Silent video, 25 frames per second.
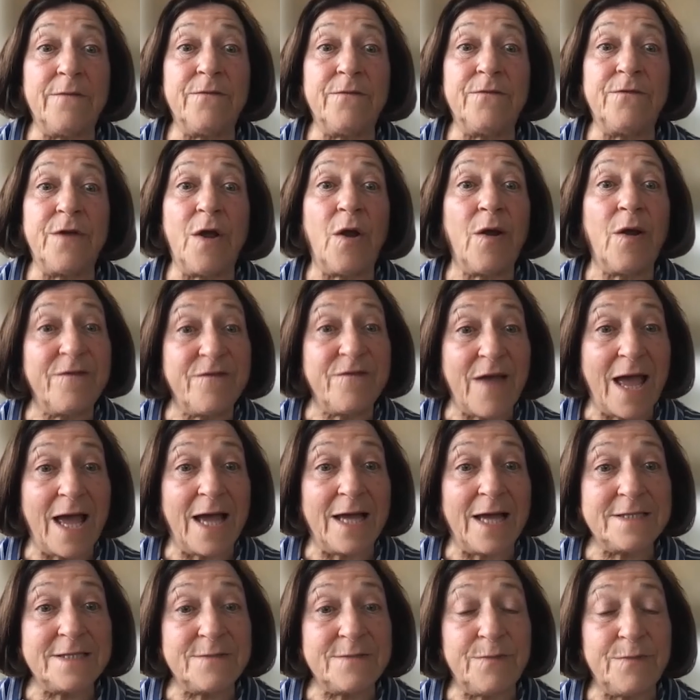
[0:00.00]
very
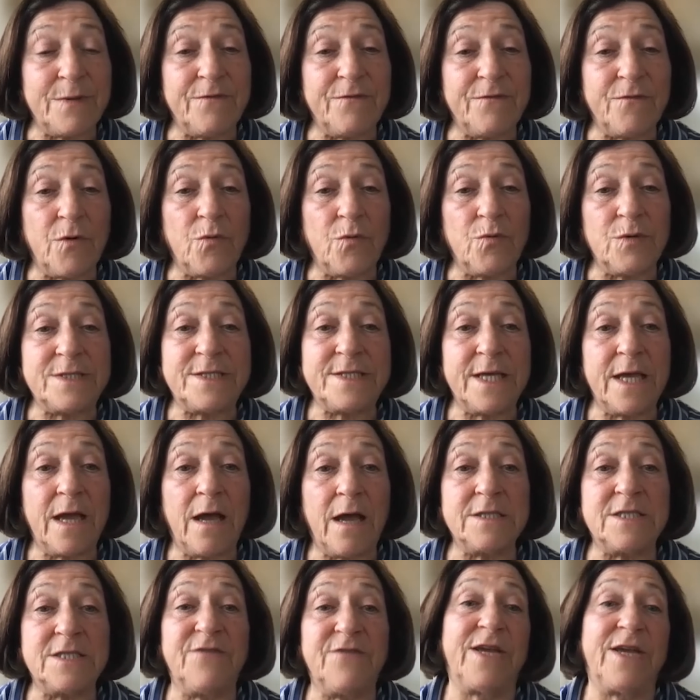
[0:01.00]
fast before we see
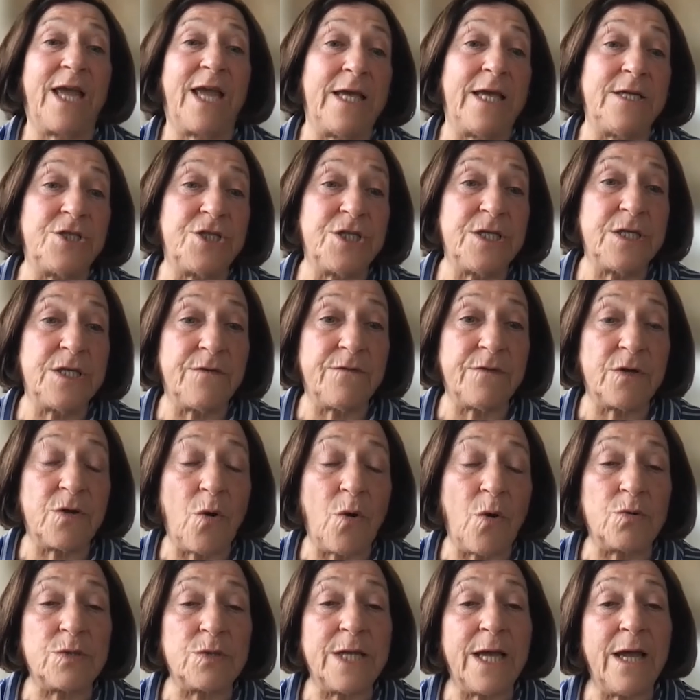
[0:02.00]
ossification of the
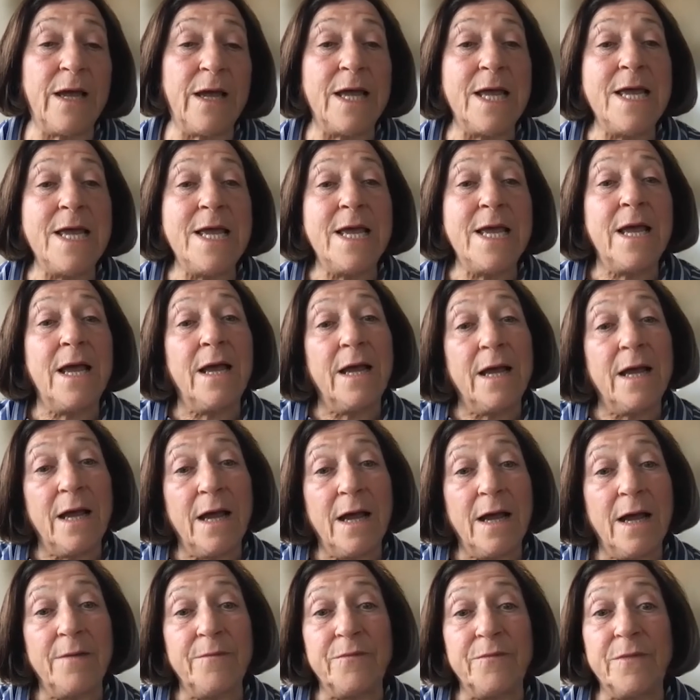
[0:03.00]
cochlea.
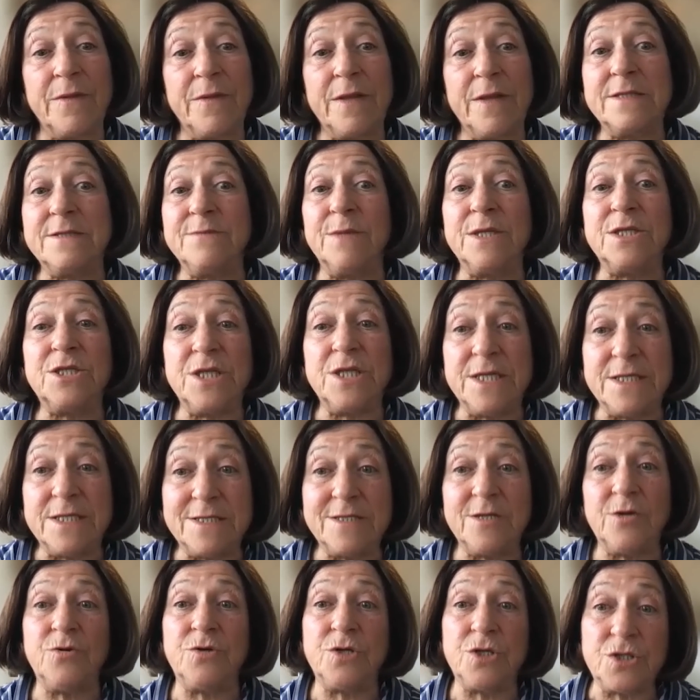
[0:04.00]
It's much
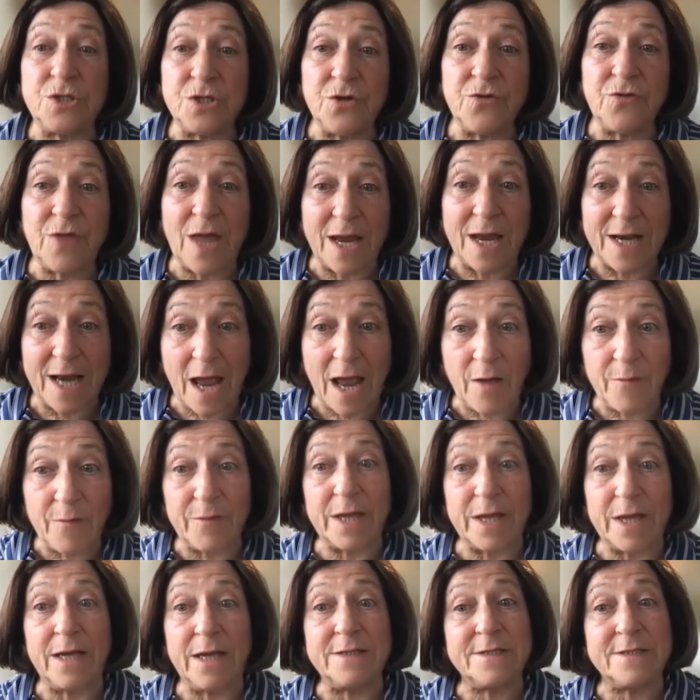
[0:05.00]
easier to do that now
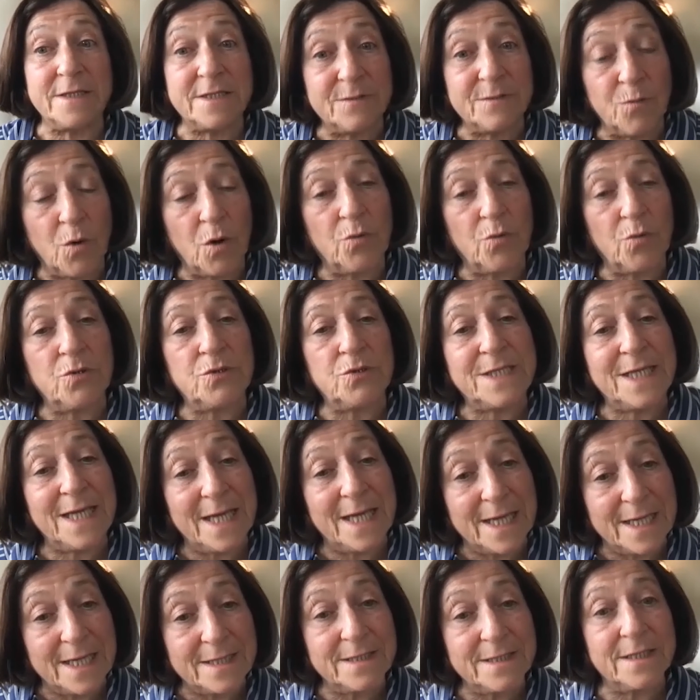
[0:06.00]
because it's more
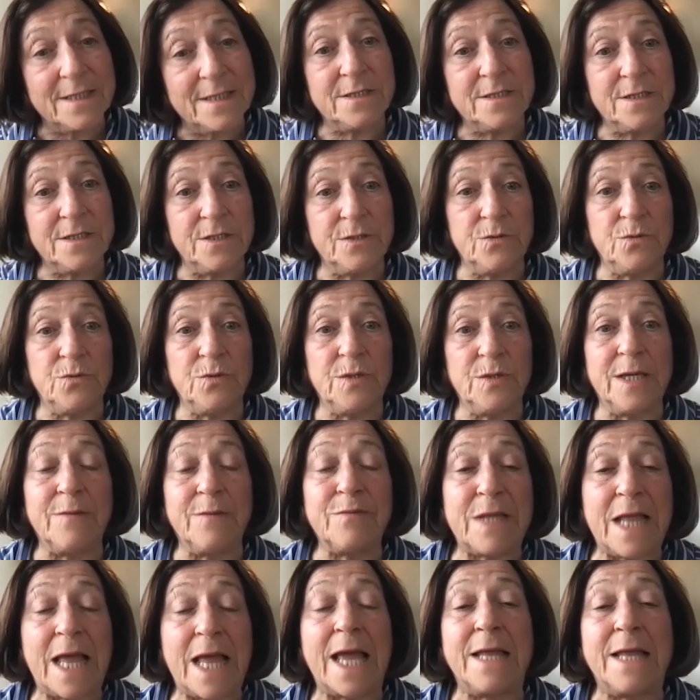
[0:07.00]
routine to
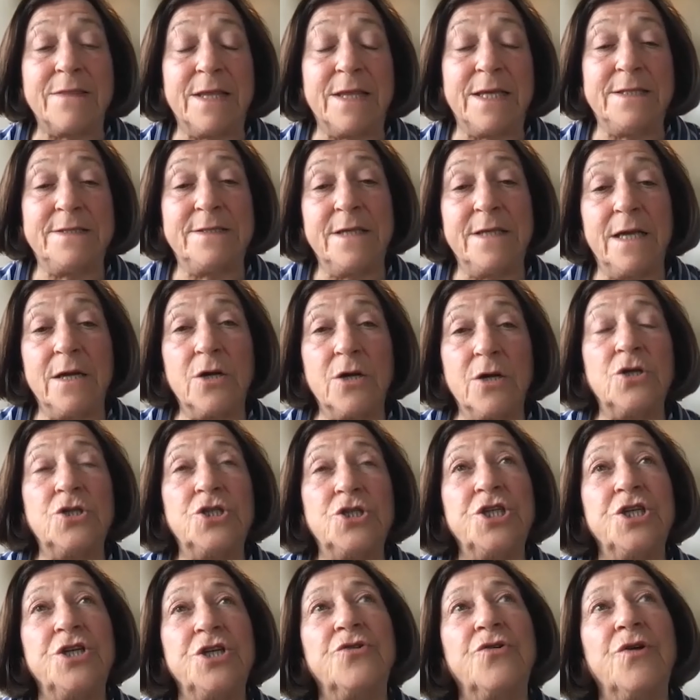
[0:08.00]
implant these younger
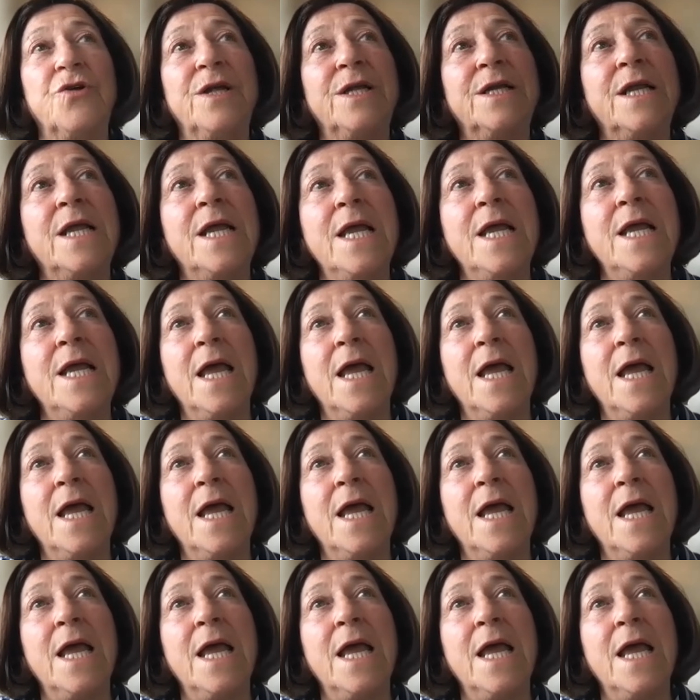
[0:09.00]
children.